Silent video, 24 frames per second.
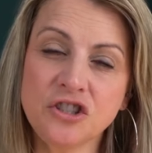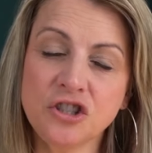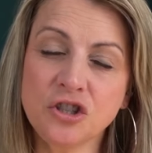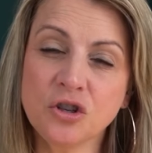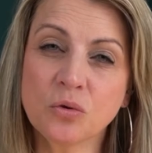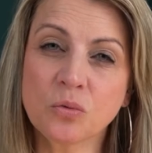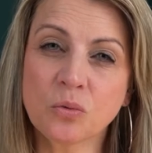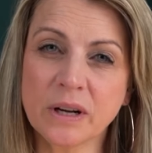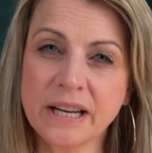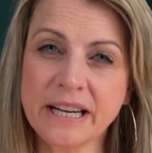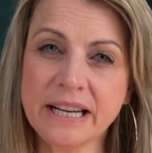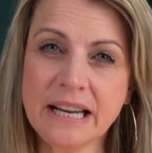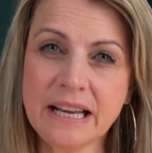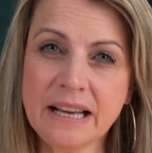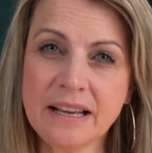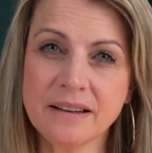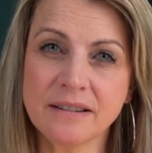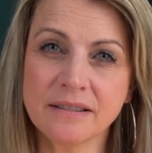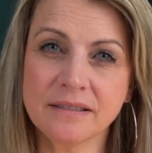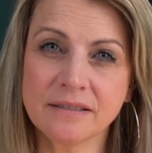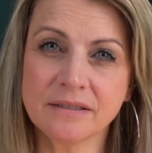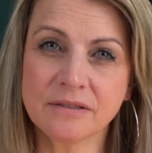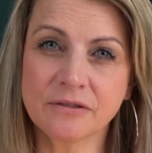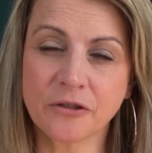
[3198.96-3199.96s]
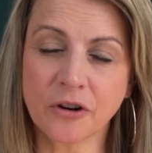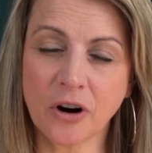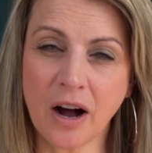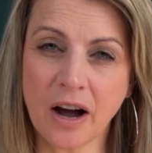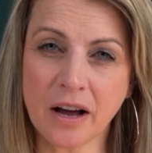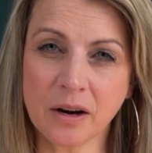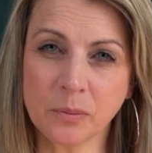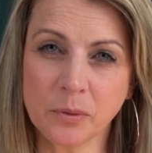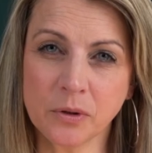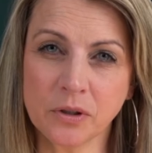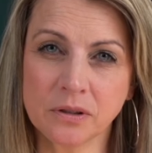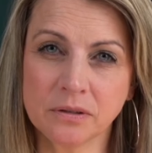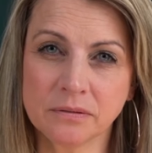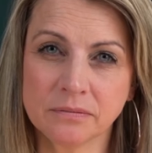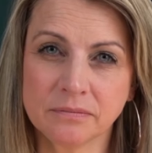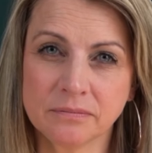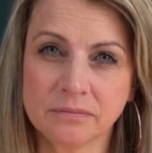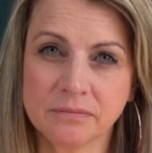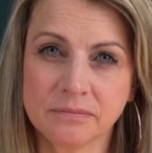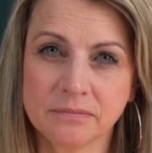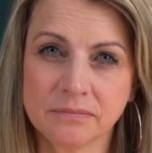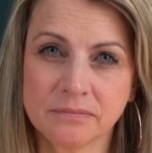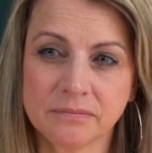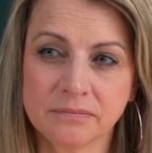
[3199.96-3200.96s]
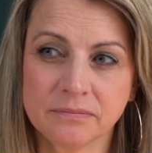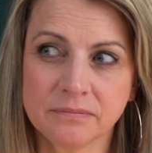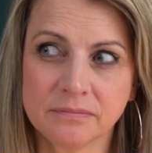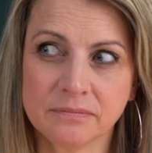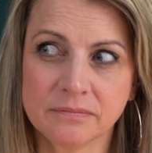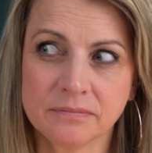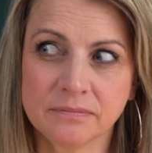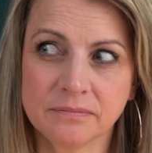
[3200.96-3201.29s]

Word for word: you read it for Audible? I